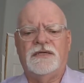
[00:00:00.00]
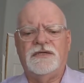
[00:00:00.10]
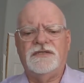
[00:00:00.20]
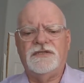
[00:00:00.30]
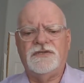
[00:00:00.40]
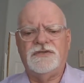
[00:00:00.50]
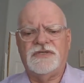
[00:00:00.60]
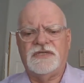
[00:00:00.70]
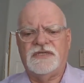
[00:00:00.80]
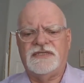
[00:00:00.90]
The good
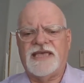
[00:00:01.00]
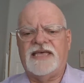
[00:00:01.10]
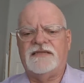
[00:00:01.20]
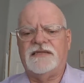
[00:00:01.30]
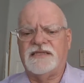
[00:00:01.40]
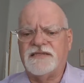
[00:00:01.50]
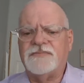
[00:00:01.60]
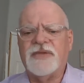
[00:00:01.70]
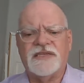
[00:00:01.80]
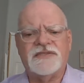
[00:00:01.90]
news is that
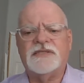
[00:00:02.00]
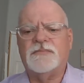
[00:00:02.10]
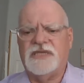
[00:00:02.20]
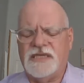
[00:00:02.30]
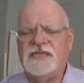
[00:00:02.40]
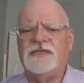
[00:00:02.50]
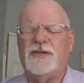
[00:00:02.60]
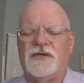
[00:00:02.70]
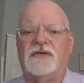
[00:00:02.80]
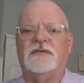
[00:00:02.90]
this makes them
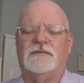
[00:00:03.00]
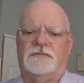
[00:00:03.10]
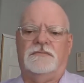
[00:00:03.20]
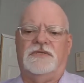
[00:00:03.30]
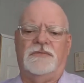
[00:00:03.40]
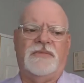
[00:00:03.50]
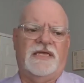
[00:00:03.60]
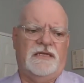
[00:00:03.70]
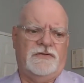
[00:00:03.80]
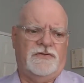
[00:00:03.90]
easier to
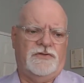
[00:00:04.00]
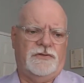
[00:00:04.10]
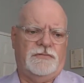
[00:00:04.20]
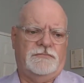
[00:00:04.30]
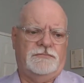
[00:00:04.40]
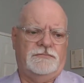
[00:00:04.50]
manage.